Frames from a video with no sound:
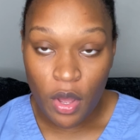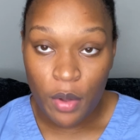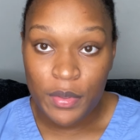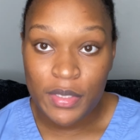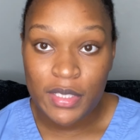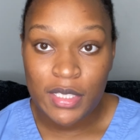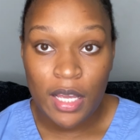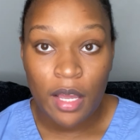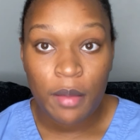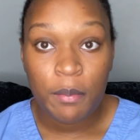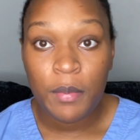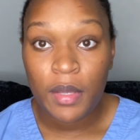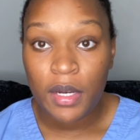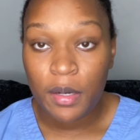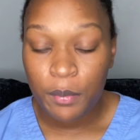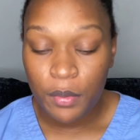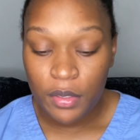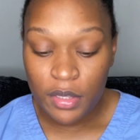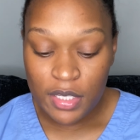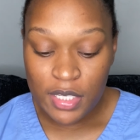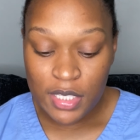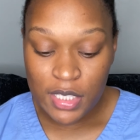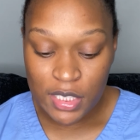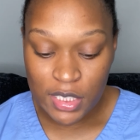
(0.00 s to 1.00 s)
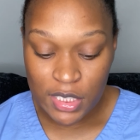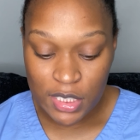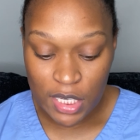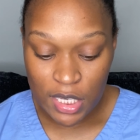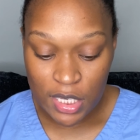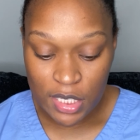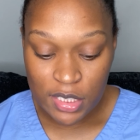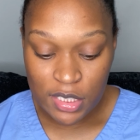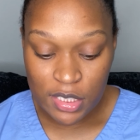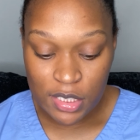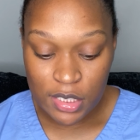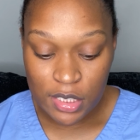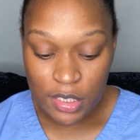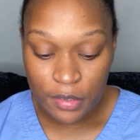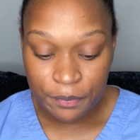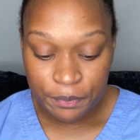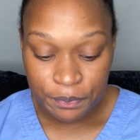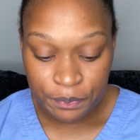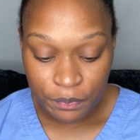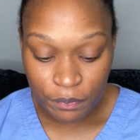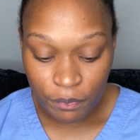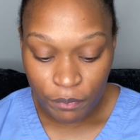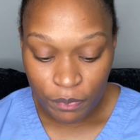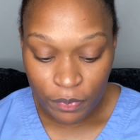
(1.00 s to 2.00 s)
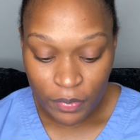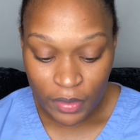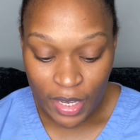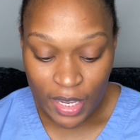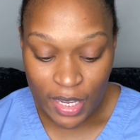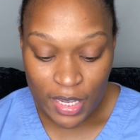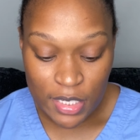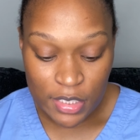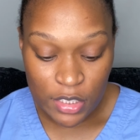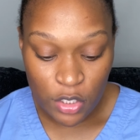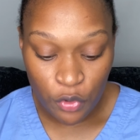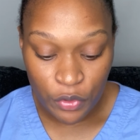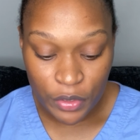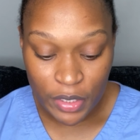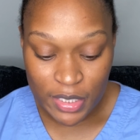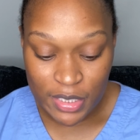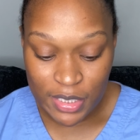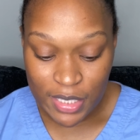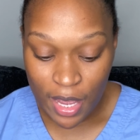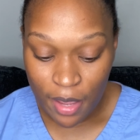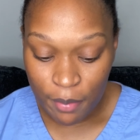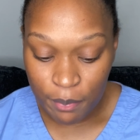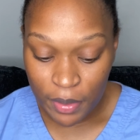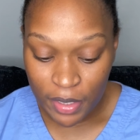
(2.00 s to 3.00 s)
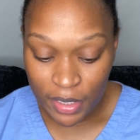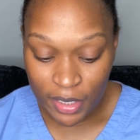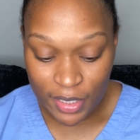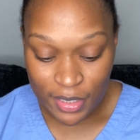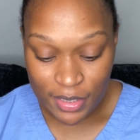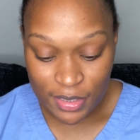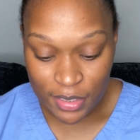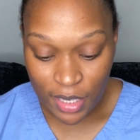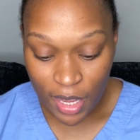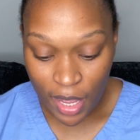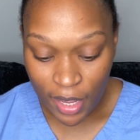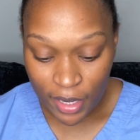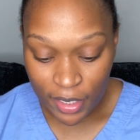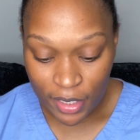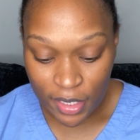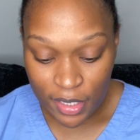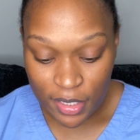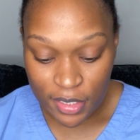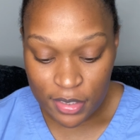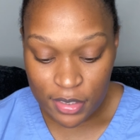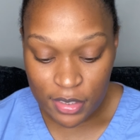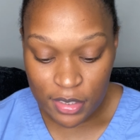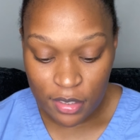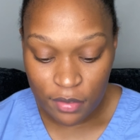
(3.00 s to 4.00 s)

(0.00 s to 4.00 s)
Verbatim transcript: I would say minimal assist. He is on a diabetic diet.